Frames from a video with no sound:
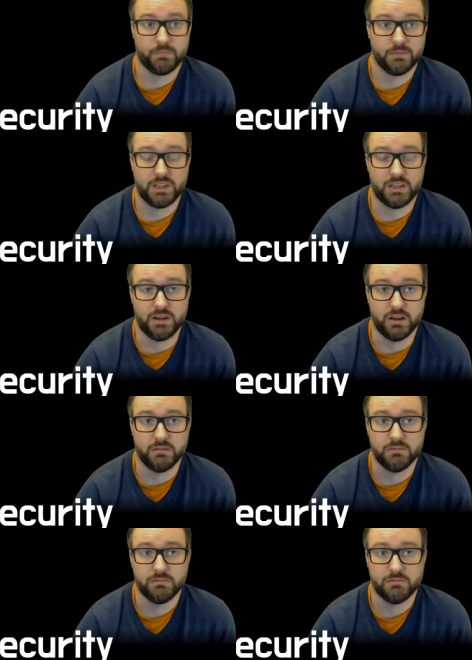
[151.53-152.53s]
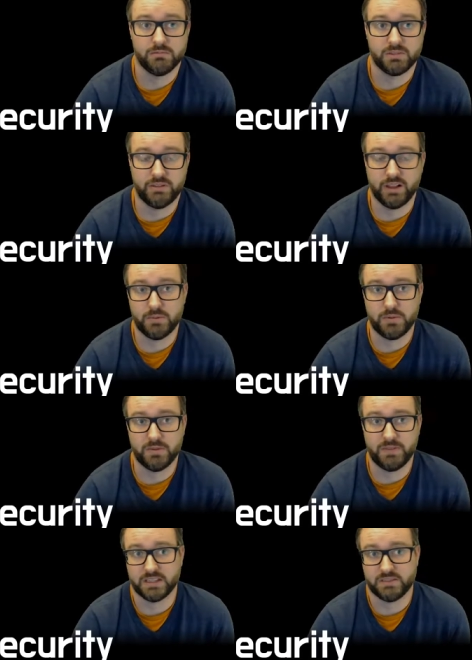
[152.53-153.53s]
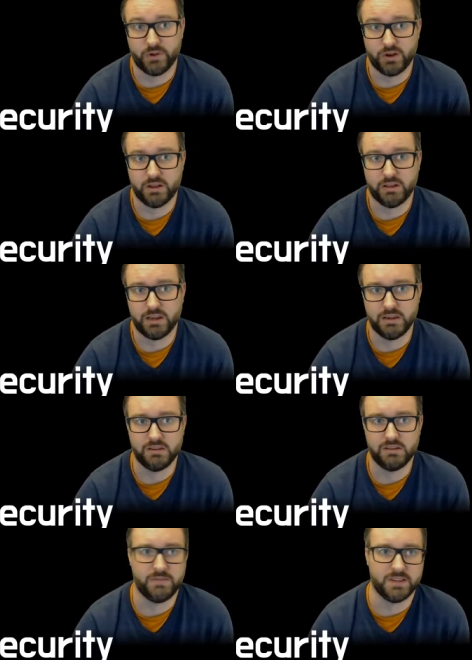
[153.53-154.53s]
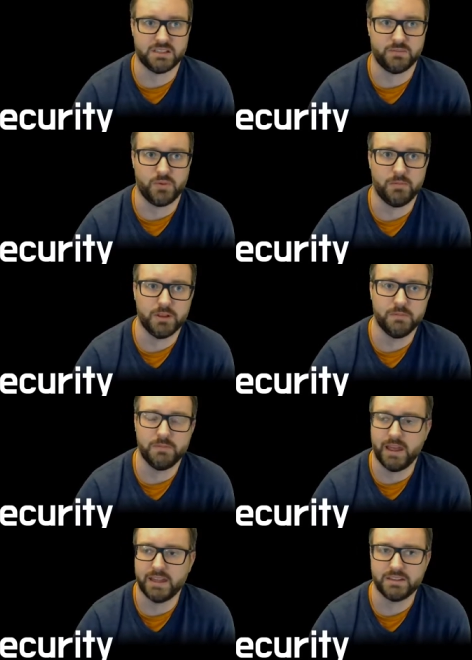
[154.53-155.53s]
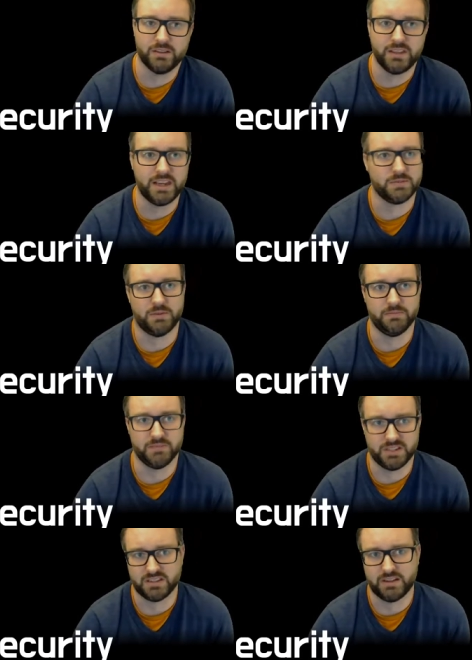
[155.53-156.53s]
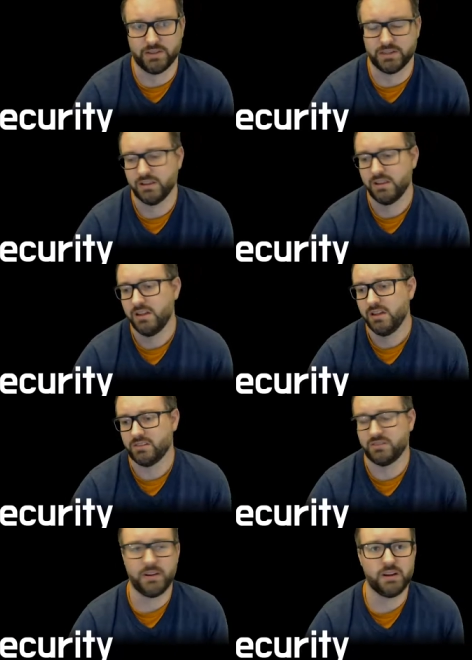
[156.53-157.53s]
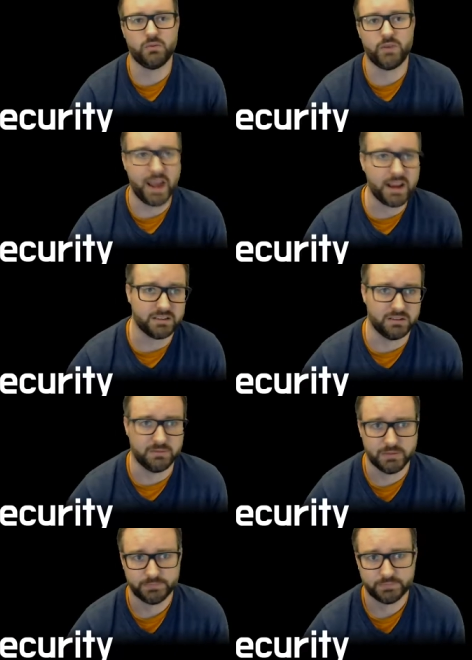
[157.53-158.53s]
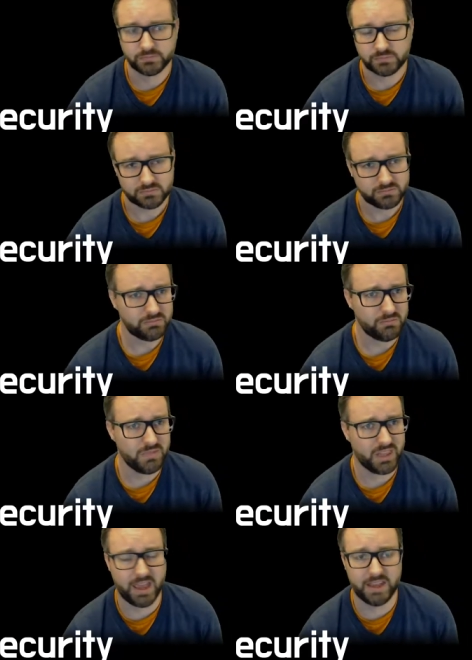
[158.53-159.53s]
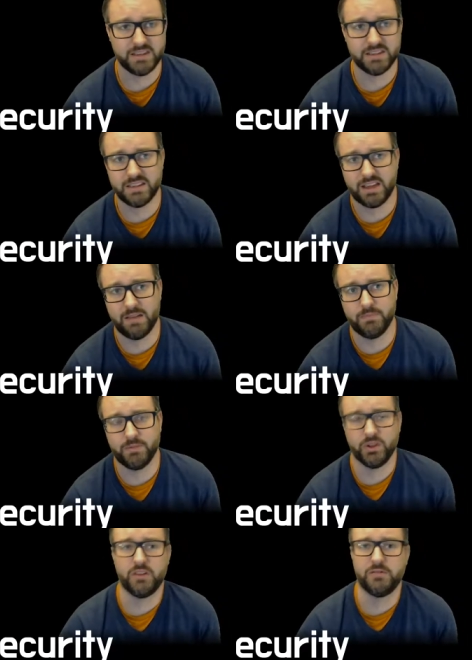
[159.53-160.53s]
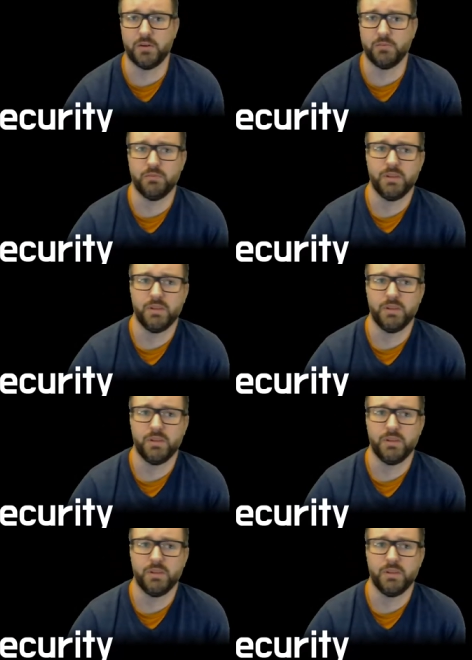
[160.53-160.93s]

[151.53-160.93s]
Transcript: you know, develop a fix for it and you fix the problem until the next problem is discovered. So it's very reactive, and um, you'll know from